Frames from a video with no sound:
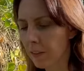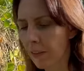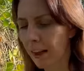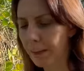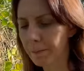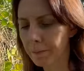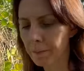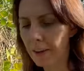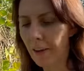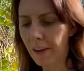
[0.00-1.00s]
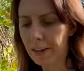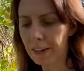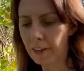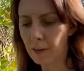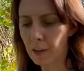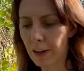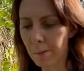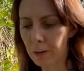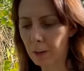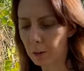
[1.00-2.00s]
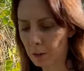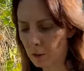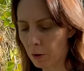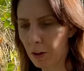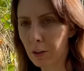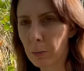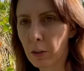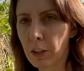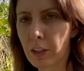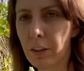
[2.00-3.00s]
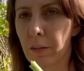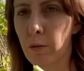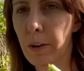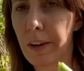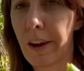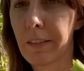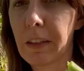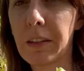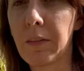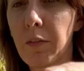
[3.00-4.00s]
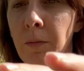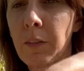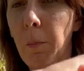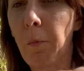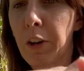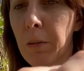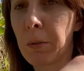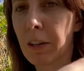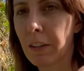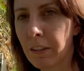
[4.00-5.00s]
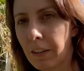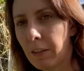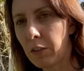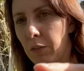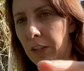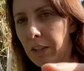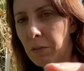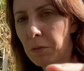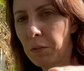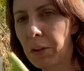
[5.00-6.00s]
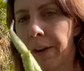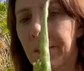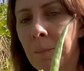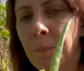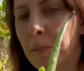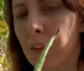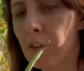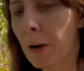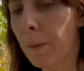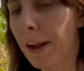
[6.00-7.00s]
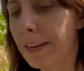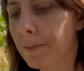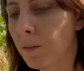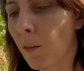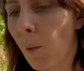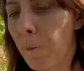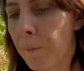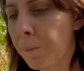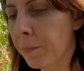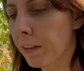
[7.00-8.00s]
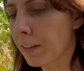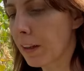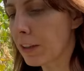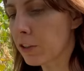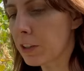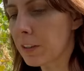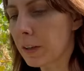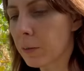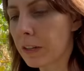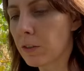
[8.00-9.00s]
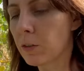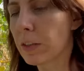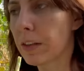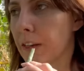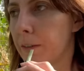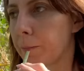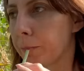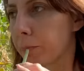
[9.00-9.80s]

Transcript: Yeah. I guess if you got them a little bit smaller, a little bit greener, you want to kind of, for comparison, if you've done this before, these aren't bad. Not as good as like when I do the, um,